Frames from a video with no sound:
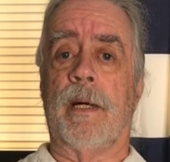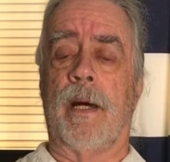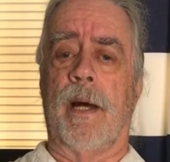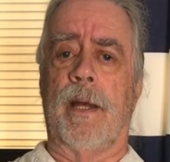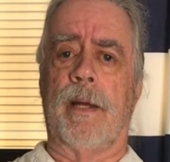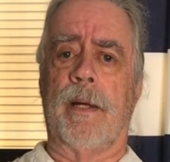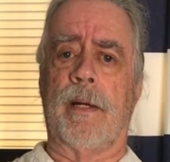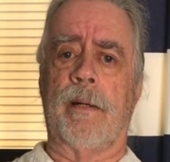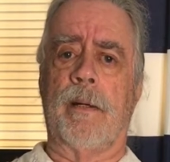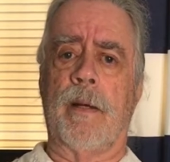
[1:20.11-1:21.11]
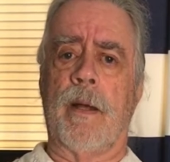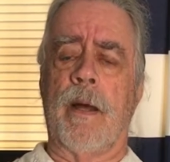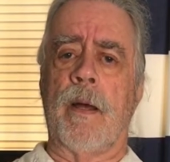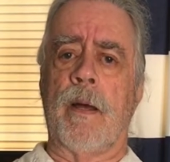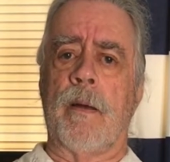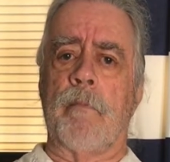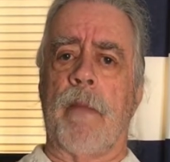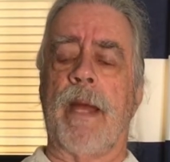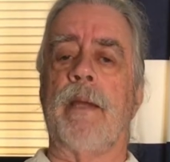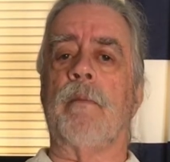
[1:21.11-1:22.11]
I
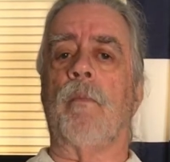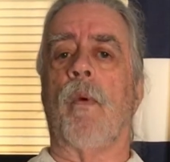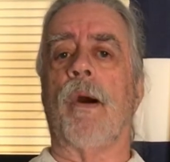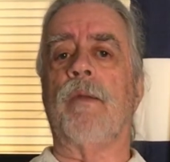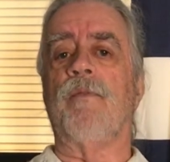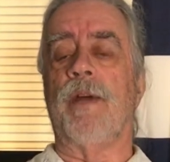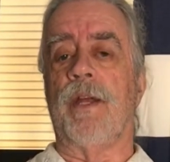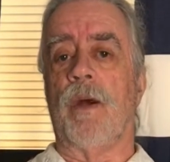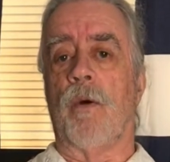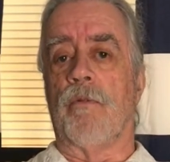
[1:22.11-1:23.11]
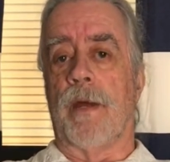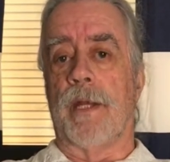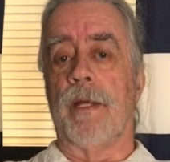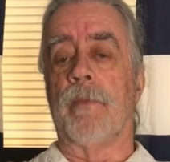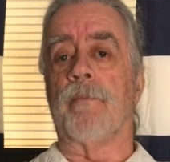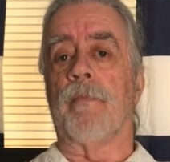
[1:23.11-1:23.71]
made one video already,